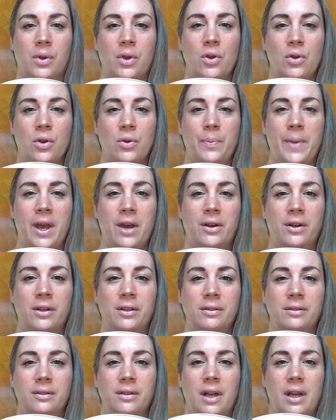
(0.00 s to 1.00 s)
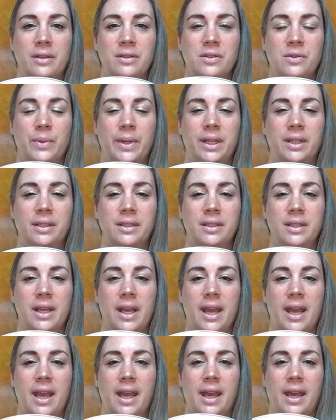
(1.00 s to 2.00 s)
cocoa powder, unsweetened,
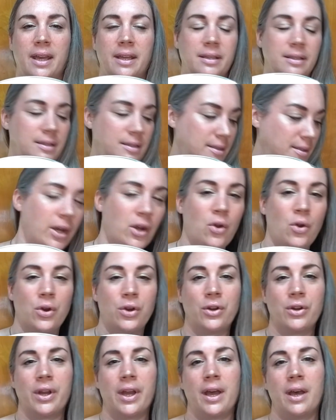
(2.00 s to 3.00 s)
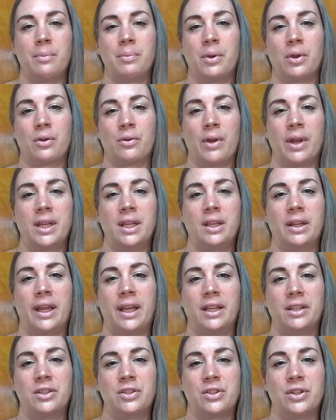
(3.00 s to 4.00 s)
and a 1/4 cup
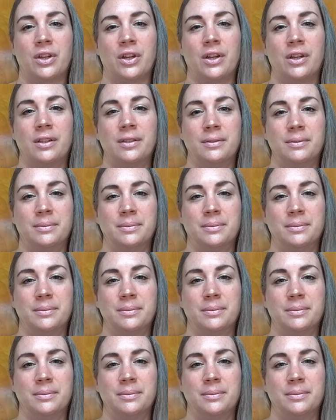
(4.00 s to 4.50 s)
granulated sugar.